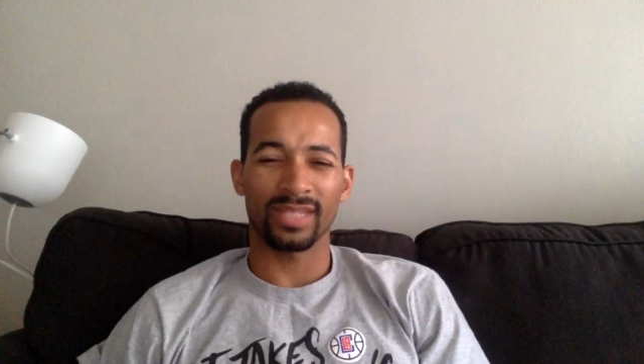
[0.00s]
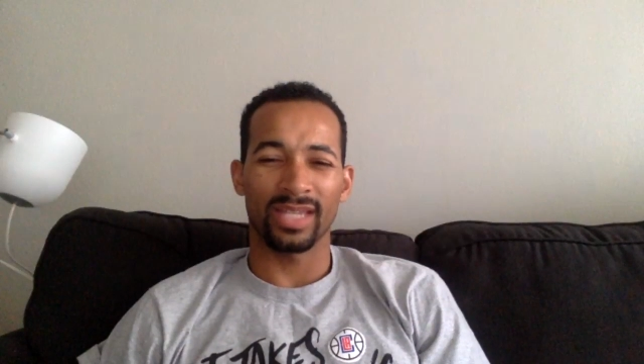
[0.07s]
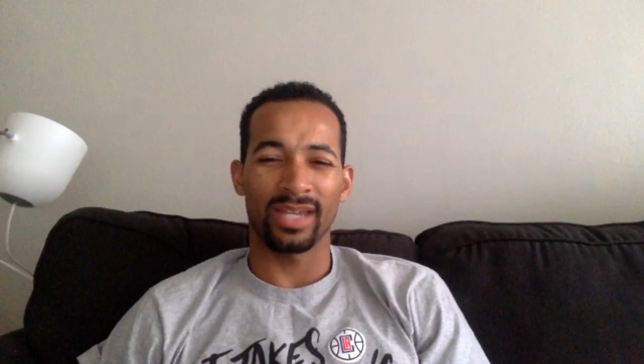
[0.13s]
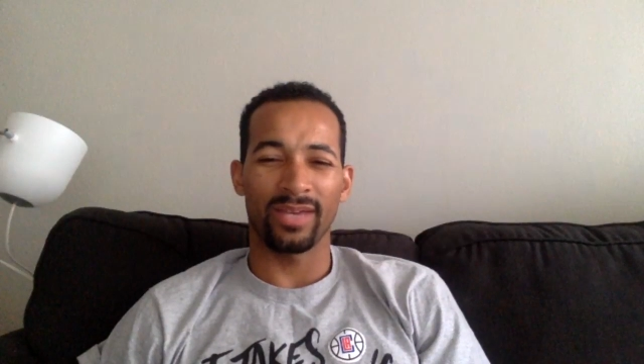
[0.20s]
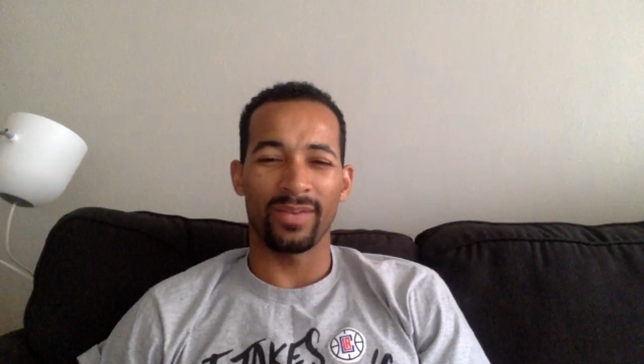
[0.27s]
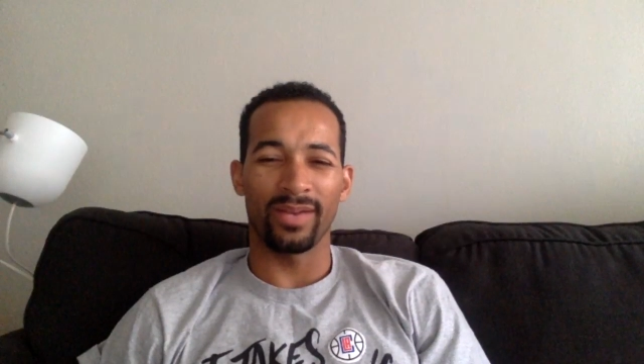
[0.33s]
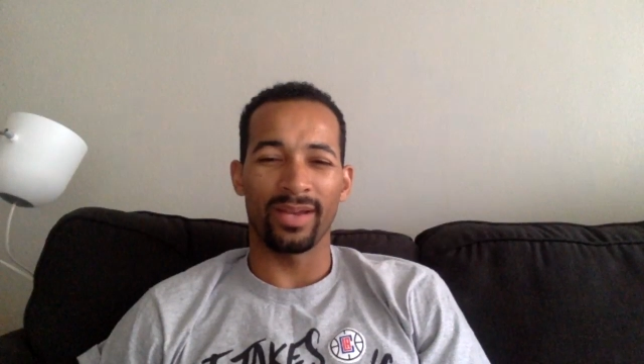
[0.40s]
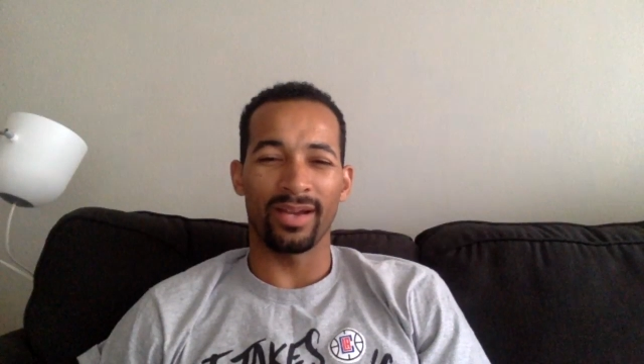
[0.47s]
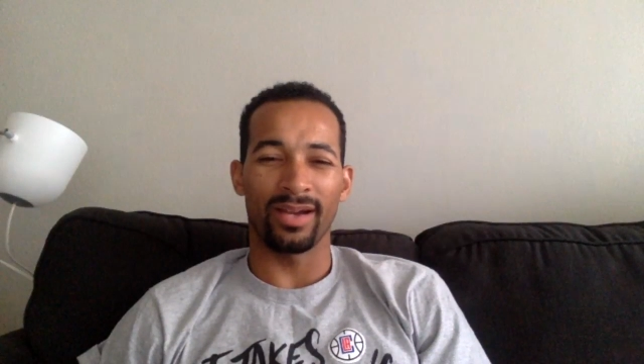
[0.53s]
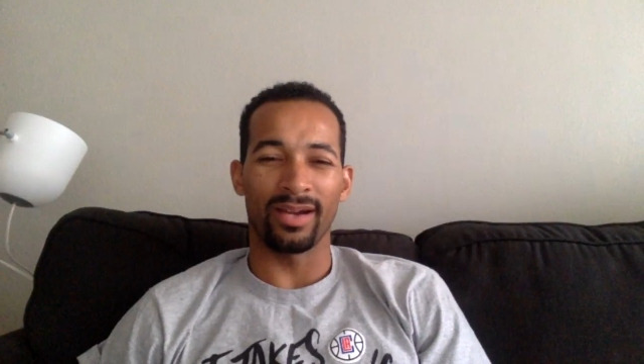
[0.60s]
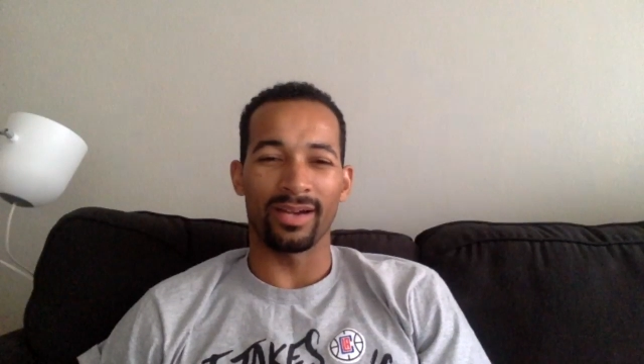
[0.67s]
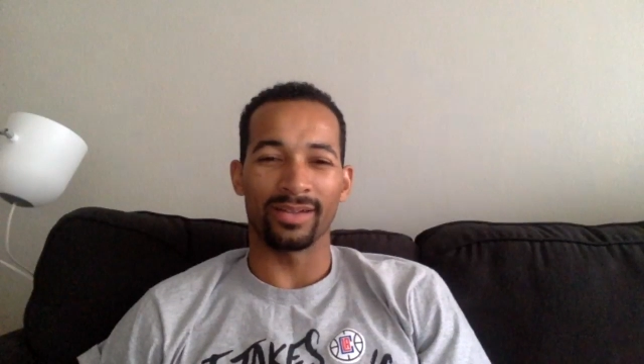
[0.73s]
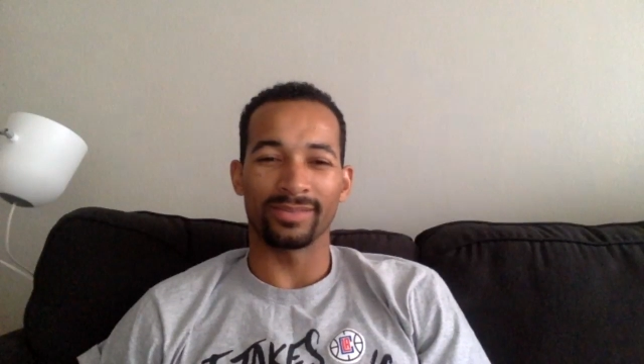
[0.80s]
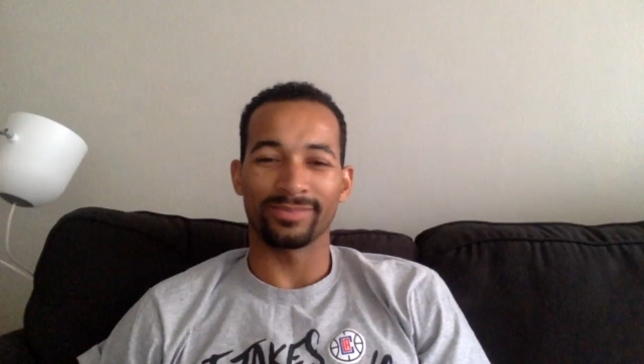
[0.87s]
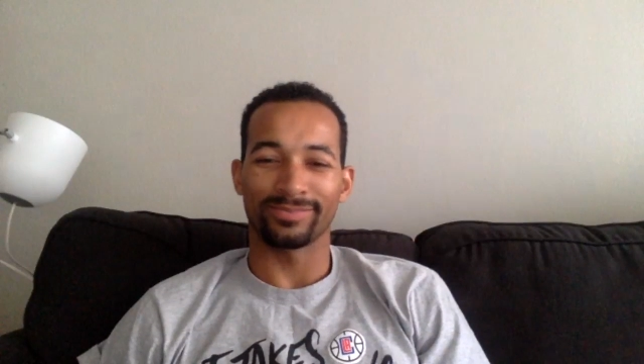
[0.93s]
here we
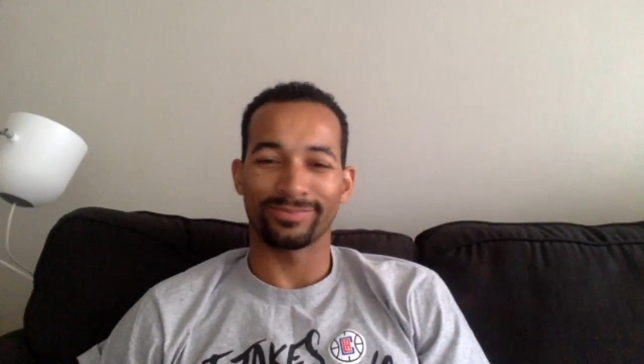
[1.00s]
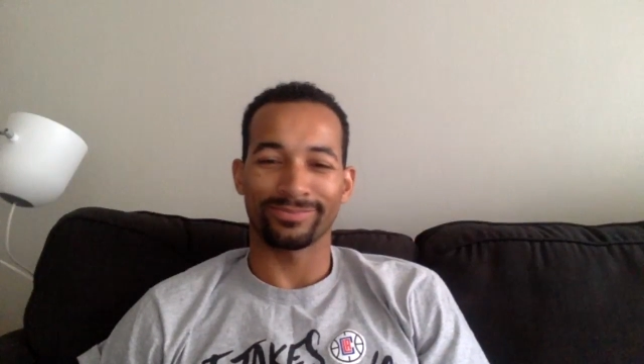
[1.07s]
are.